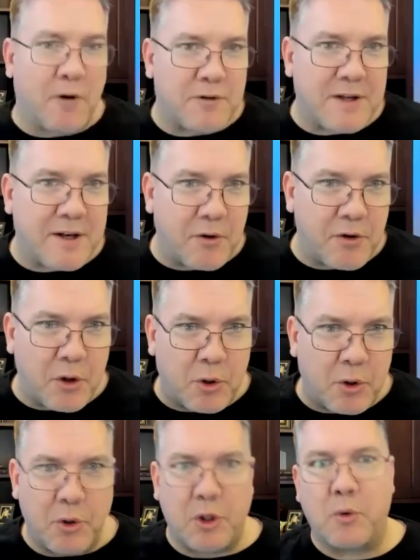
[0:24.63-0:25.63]
folks that don't
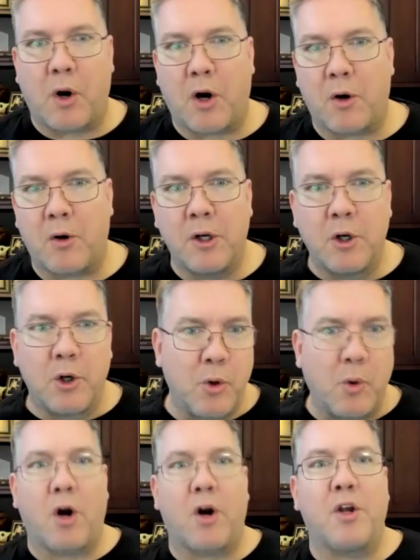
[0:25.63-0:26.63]
know who you are,
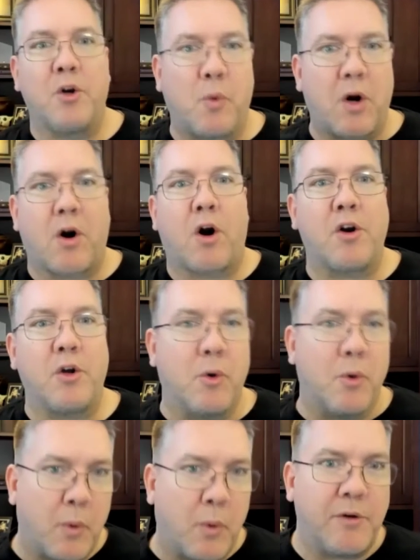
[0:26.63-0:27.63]
who are you, where are
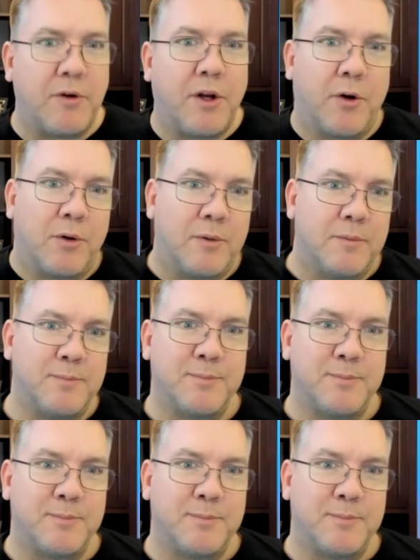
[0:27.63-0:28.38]
you, and what do you do?